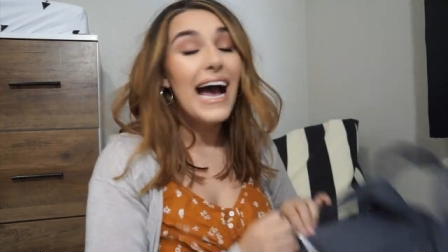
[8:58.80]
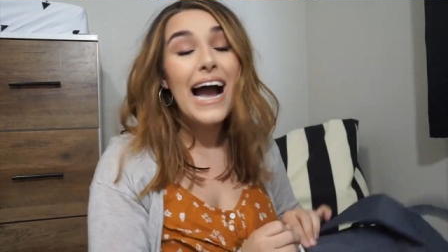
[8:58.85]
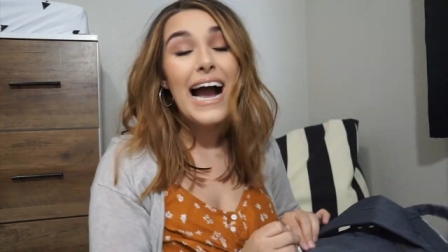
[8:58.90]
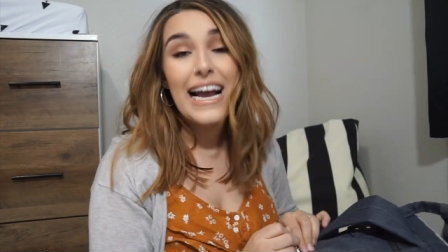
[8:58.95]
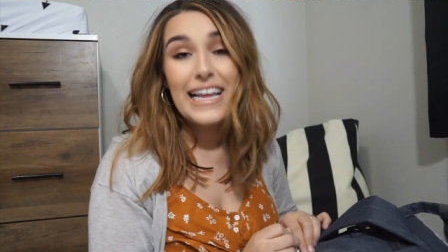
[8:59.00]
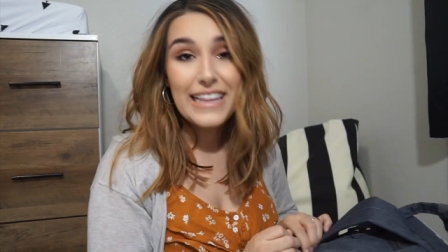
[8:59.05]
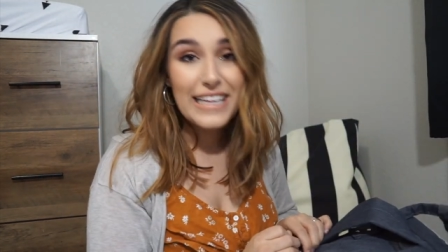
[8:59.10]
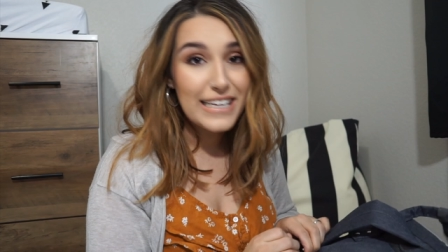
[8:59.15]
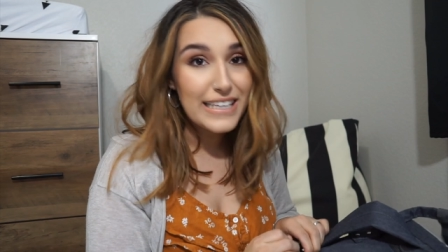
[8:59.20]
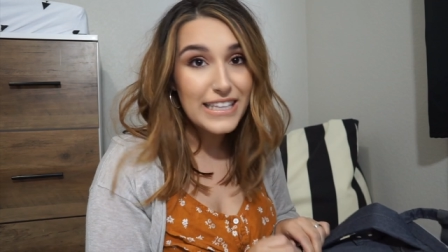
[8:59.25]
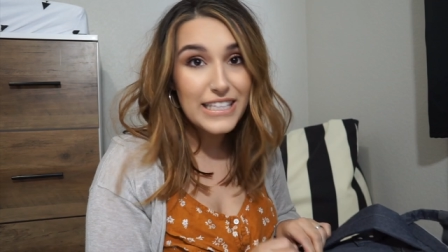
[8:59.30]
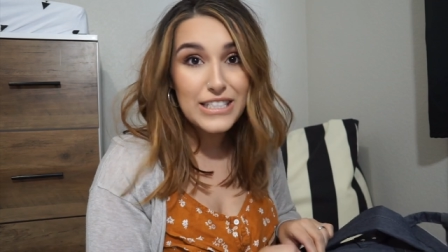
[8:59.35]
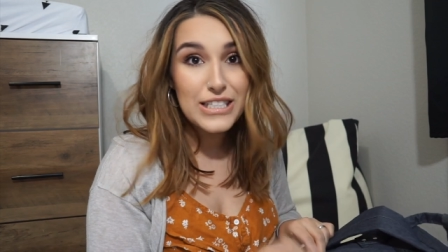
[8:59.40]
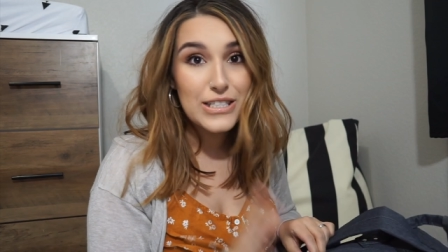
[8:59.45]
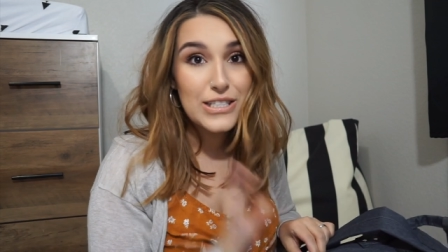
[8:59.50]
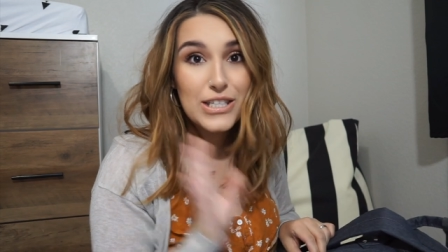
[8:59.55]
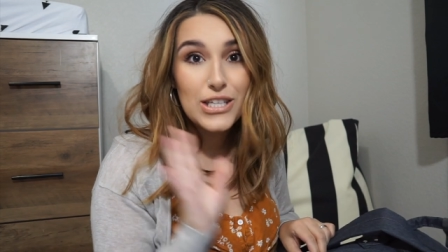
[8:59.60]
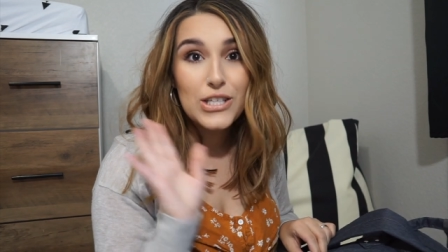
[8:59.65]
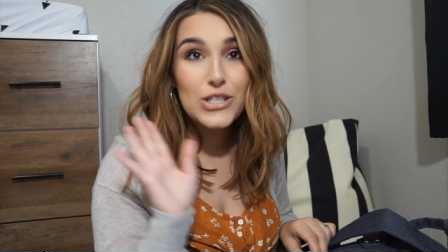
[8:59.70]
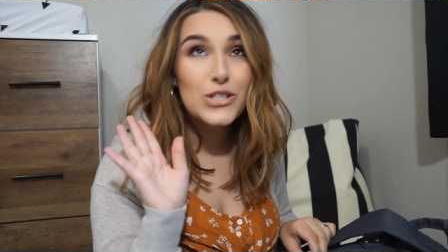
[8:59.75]
I think this
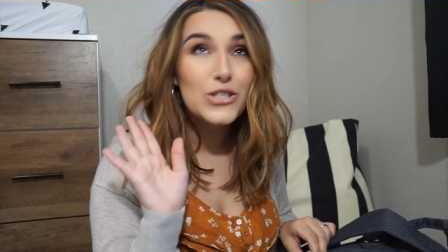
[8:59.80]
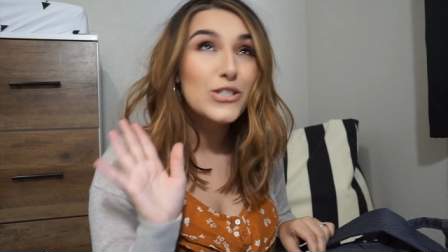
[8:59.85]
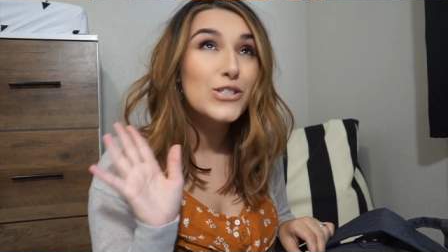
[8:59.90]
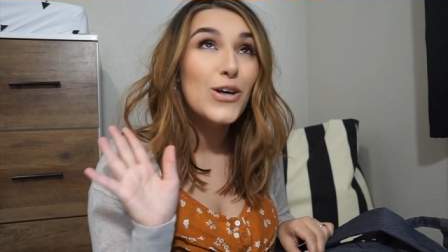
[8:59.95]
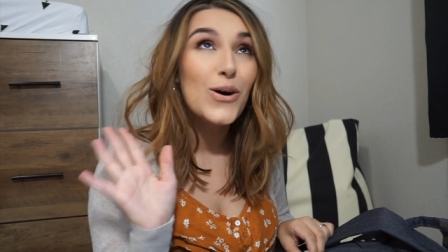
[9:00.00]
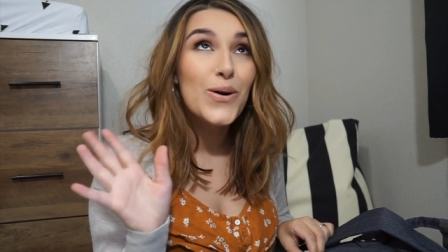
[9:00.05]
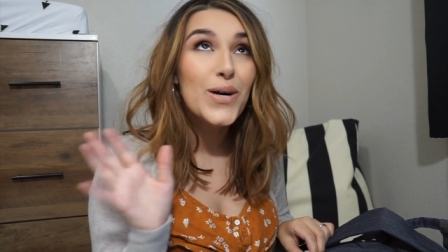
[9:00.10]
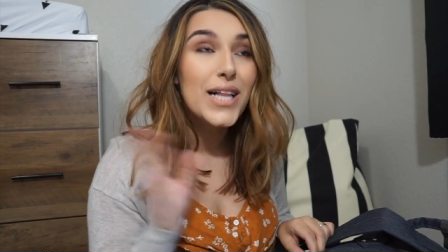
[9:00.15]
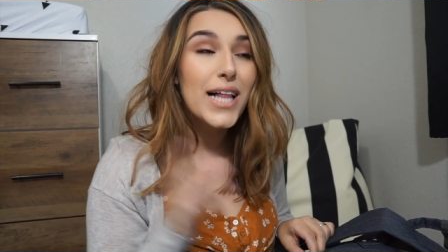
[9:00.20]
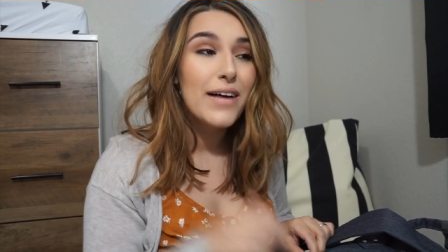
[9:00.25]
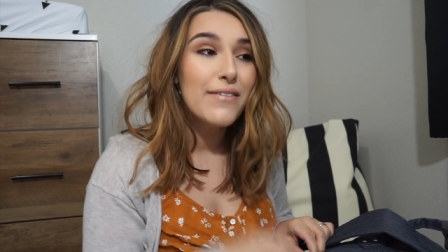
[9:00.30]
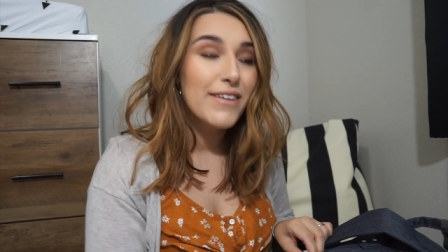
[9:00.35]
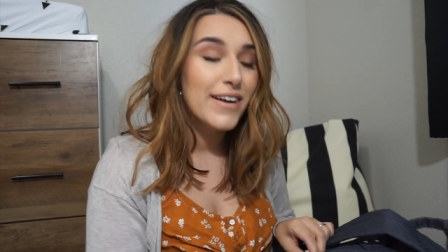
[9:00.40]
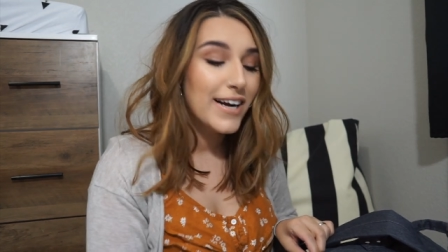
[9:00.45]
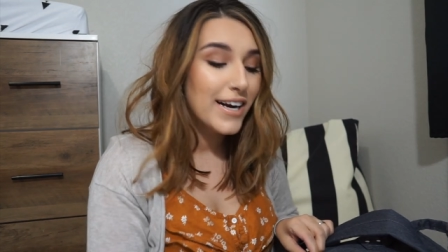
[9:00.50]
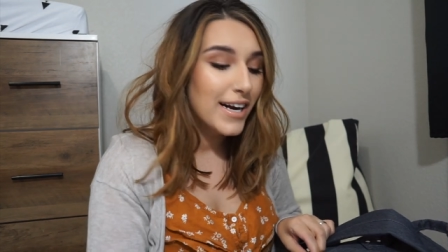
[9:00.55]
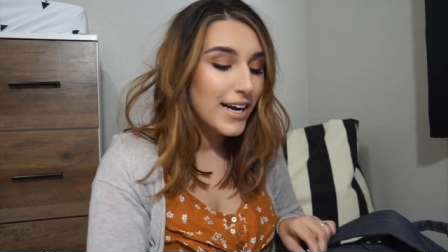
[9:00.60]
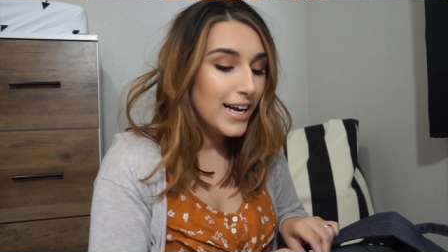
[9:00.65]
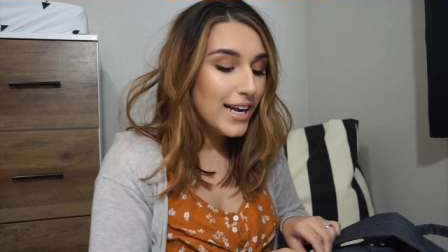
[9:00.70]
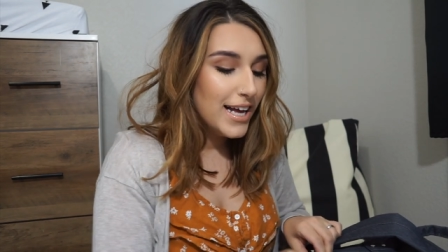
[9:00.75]
is so clever